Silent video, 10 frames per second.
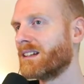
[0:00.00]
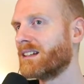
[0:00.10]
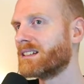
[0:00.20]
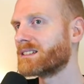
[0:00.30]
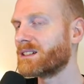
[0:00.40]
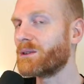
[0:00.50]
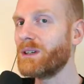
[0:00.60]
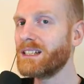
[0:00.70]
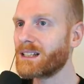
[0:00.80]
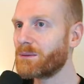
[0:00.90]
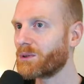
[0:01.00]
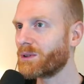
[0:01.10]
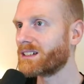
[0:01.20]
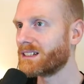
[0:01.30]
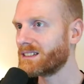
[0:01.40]
So the reason I'm
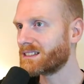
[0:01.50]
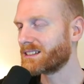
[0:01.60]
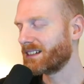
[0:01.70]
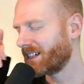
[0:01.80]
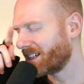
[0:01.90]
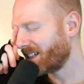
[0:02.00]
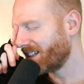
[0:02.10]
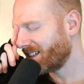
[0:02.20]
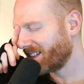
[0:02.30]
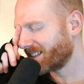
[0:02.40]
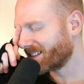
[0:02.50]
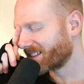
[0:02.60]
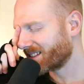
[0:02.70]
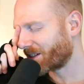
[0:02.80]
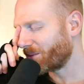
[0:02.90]
doing this is
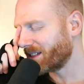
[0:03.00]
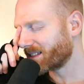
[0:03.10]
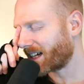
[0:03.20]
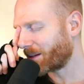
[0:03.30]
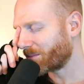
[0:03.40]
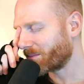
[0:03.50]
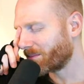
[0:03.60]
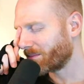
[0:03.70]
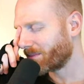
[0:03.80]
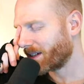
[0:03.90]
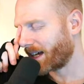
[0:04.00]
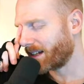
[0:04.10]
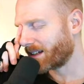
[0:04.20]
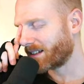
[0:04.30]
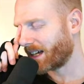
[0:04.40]
the reason I'm
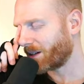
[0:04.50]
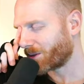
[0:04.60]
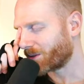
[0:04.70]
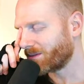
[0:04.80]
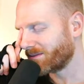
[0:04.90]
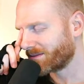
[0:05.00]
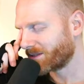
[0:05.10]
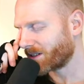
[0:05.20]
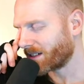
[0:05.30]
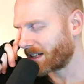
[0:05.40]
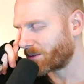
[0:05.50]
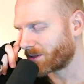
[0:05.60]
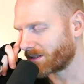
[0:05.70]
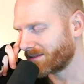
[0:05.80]
adding an arrow, not an error.